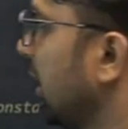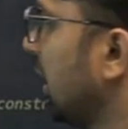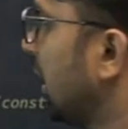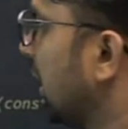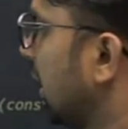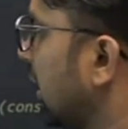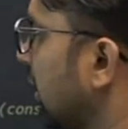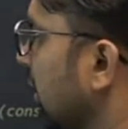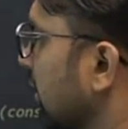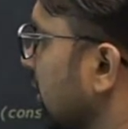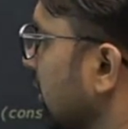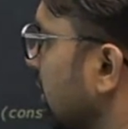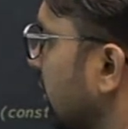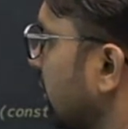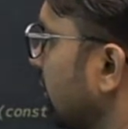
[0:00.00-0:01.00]
are
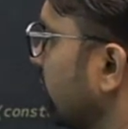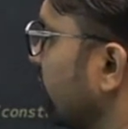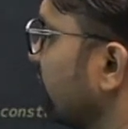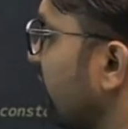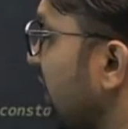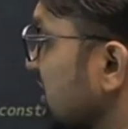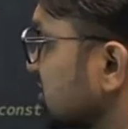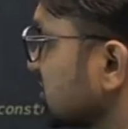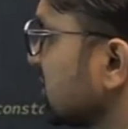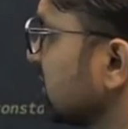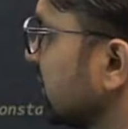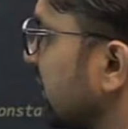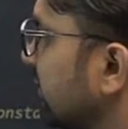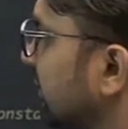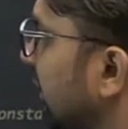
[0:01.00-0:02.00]
faster
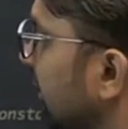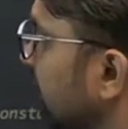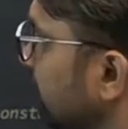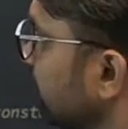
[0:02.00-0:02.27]
than the